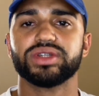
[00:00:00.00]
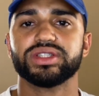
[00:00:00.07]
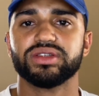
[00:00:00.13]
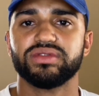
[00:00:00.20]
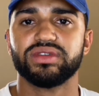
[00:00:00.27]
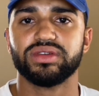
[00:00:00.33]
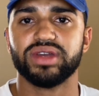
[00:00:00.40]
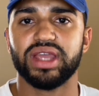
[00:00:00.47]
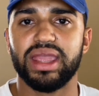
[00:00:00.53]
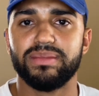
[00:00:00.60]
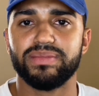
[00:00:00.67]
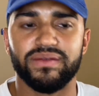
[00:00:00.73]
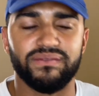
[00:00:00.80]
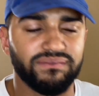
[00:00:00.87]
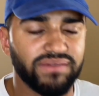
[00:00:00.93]
of Elohim,
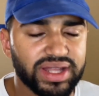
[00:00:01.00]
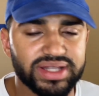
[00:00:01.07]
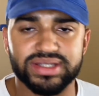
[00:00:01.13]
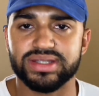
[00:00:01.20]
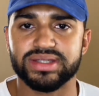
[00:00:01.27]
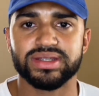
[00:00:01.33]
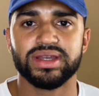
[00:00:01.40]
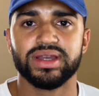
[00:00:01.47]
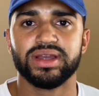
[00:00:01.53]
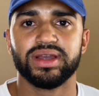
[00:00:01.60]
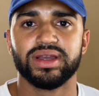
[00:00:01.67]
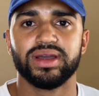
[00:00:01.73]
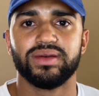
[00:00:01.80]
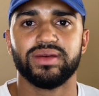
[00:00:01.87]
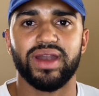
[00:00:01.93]
the fence,
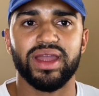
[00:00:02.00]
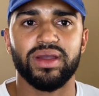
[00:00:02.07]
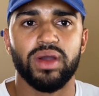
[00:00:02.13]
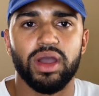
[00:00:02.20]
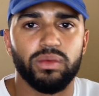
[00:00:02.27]
right?